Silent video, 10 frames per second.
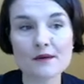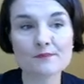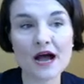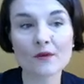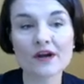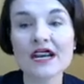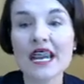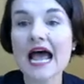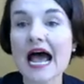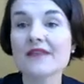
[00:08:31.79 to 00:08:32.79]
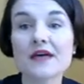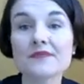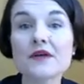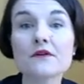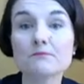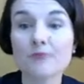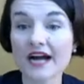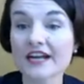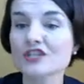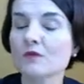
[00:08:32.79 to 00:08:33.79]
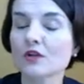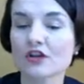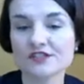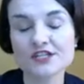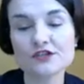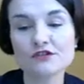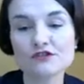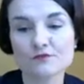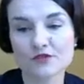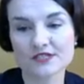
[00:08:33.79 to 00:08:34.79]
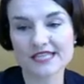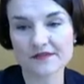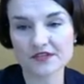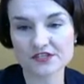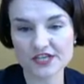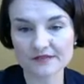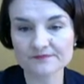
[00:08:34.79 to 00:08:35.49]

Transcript: Power and that the buyers will continue to protect the share.